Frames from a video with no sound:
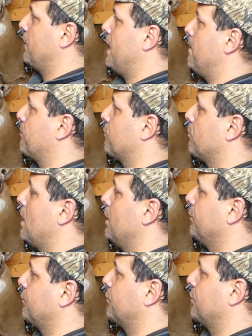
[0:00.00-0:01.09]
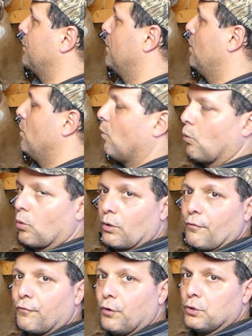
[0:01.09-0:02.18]
hip thrust or a
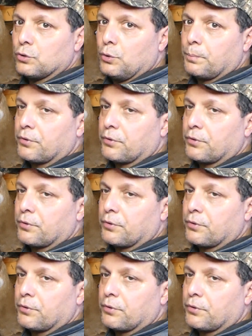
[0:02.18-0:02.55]
foot loop or